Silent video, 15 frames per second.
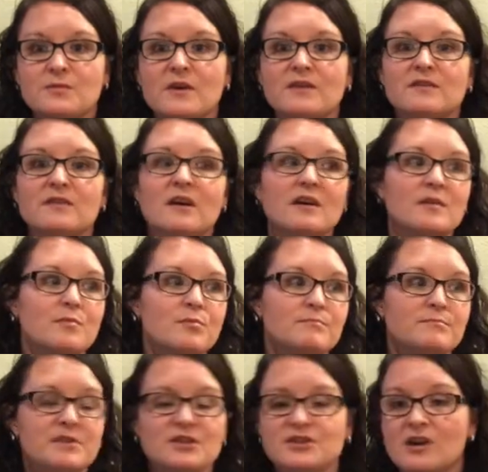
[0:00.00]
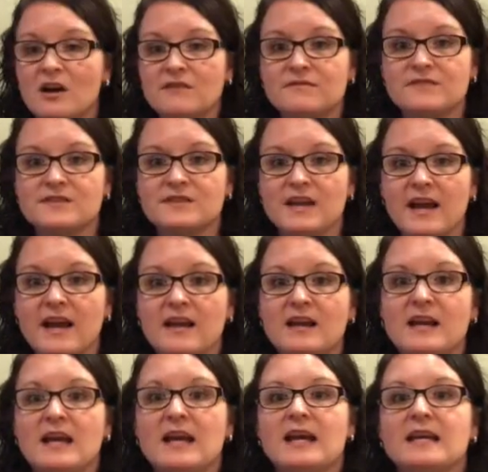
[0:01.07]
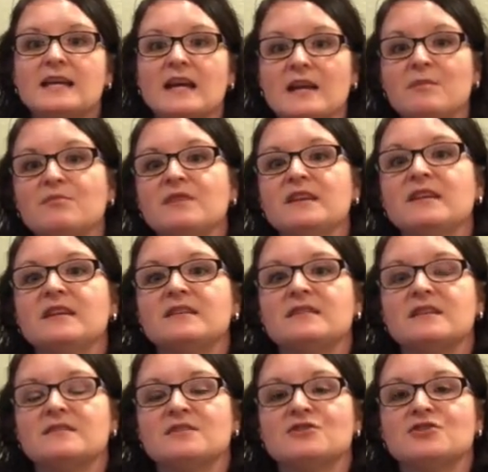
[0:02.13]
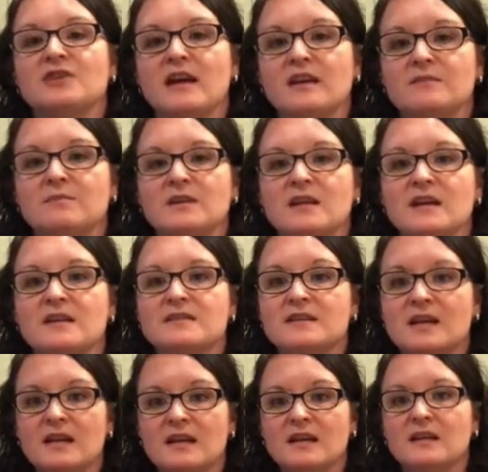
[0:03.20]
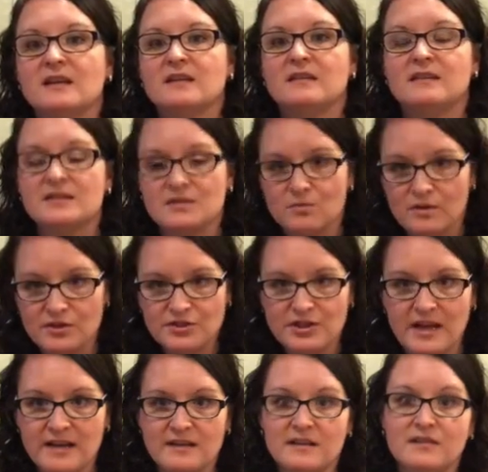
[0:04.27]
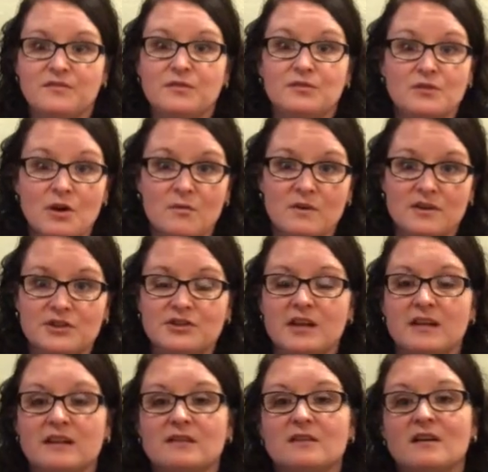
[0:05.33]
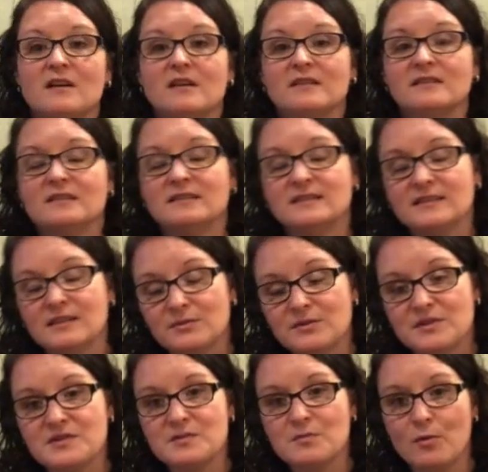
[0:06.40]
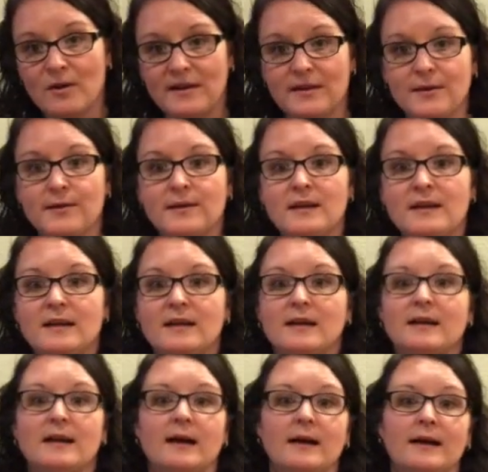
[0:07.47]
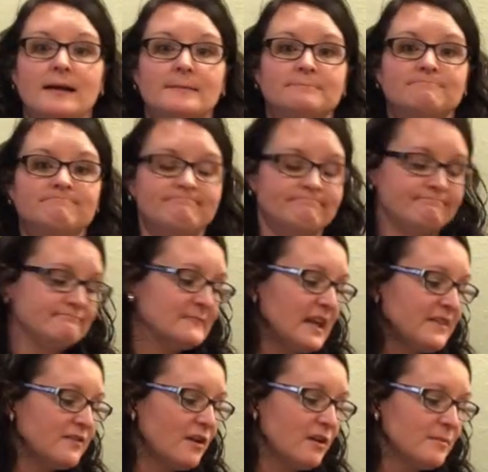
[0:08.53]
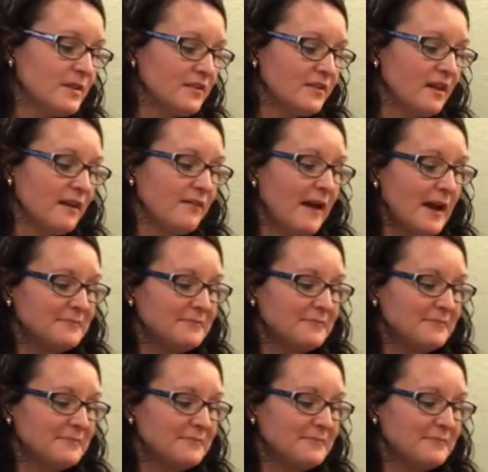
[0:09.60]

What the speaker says: water dog, a Bichon Frise, get a breed that doesn't shed, because this will shed, and if you don't want a shedding dog, it will disappoint you. That's all I'm going to say on